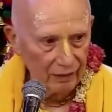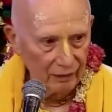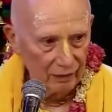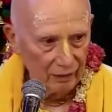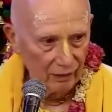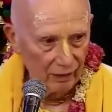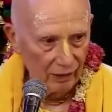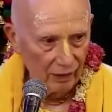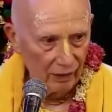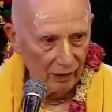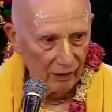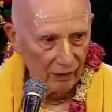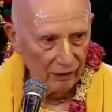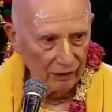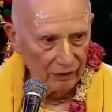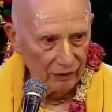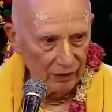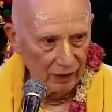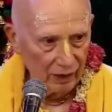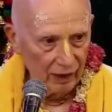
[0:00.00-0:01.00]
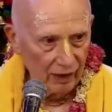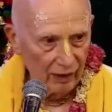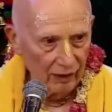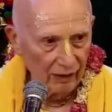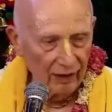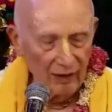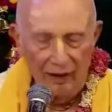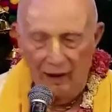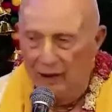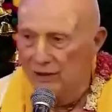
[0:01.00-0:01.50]
So though there's another
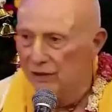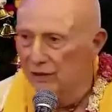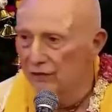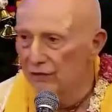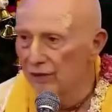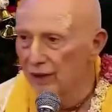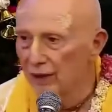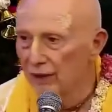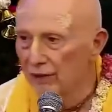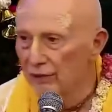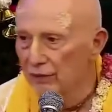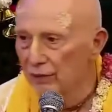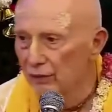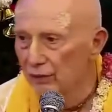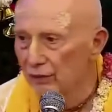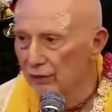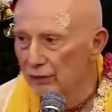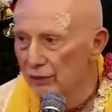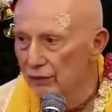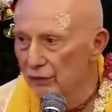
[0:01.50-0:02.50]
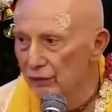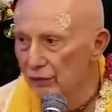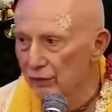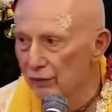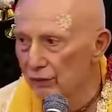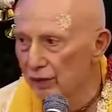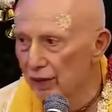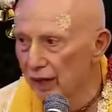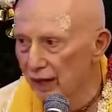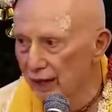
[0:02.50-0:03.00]
class of householders
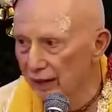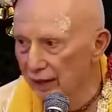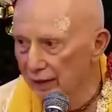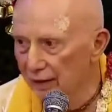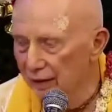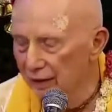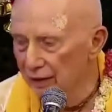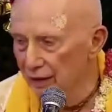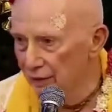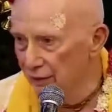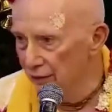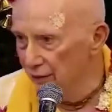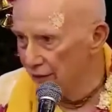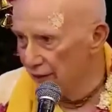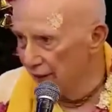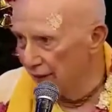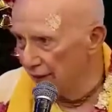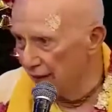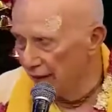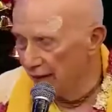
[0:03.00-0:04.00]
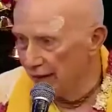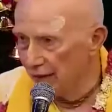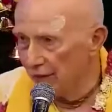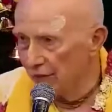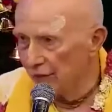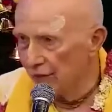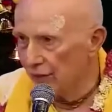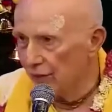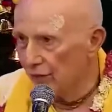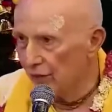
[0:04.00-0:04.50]
who, gave, who
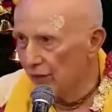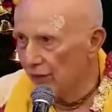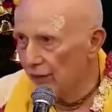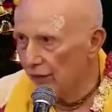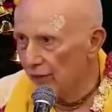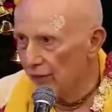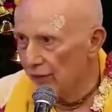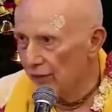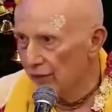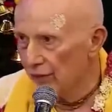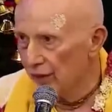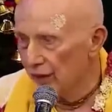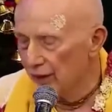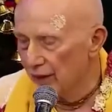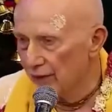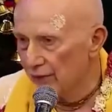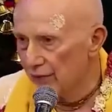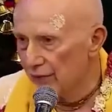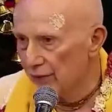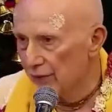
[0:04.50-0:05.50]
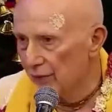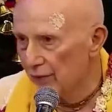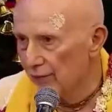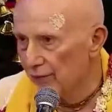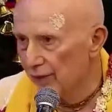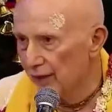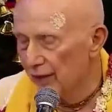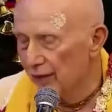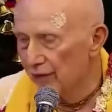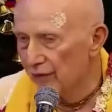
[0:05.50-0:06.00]
engage all their
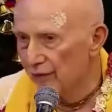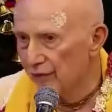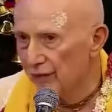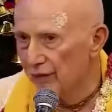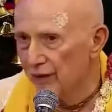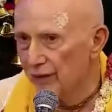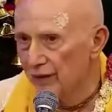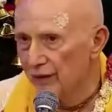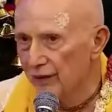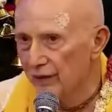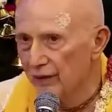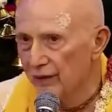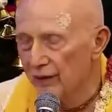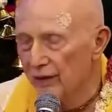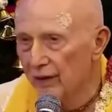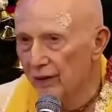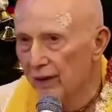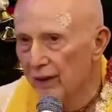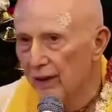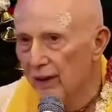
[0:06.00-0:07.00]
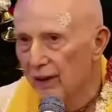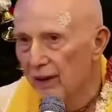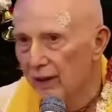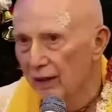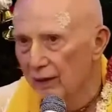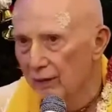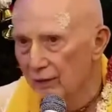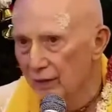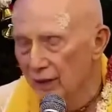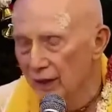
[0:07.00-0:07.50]
household paraphernalia
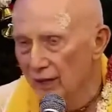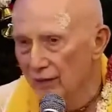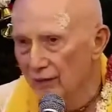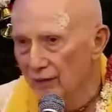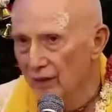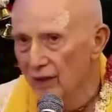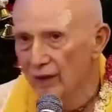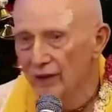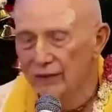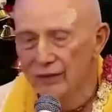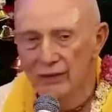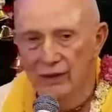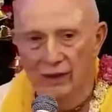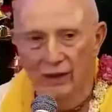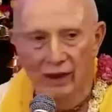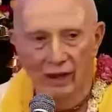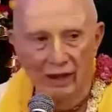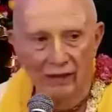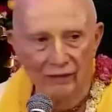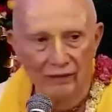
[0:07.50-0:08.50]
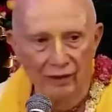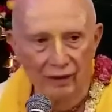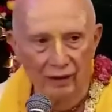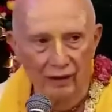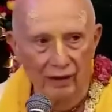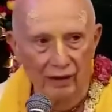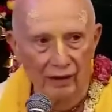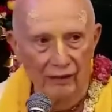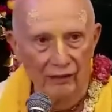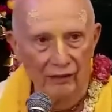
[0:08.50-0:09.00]
and whatever else they have
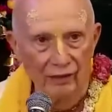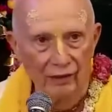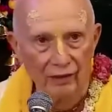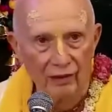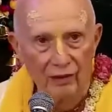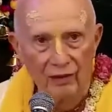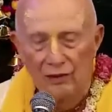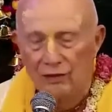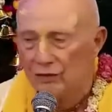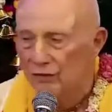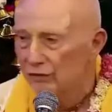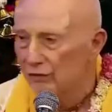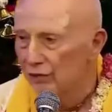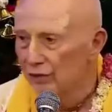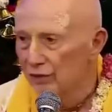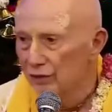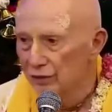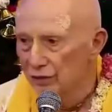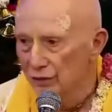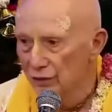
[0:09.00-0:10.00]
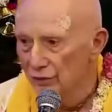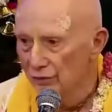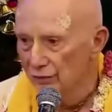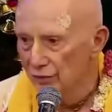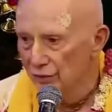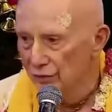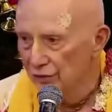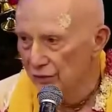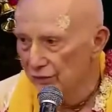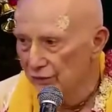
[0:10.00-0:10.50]
in life for the
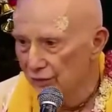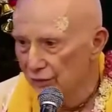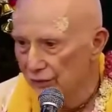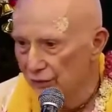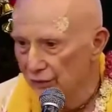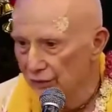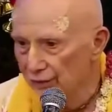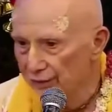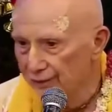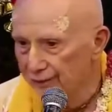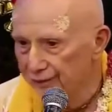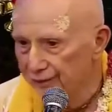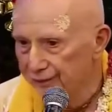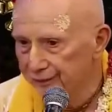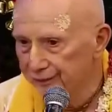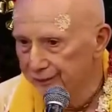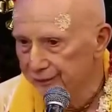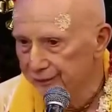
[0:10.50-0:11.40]
service of the Lord.